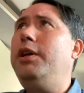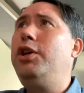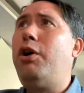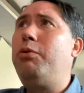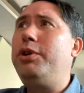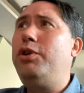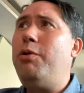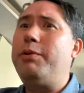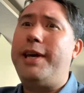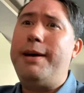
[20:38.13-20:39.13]
you know, you
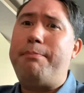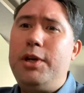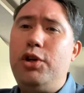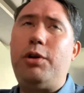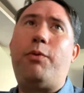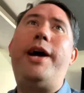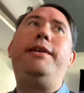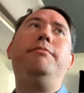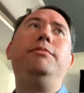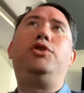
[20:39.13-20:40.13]
don't get, you can
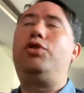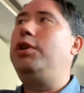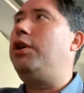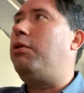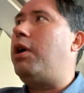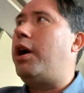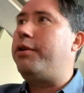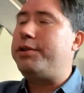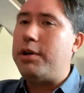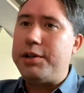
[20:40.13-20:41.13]
write, you know, a
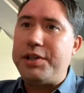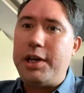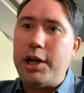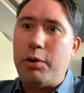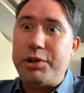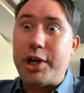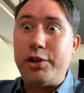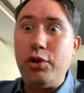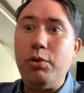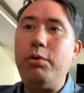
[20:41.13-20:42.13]
hundred songs a year, which
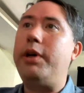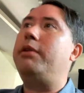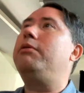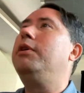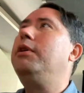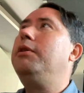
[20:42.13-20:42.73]
I do, and,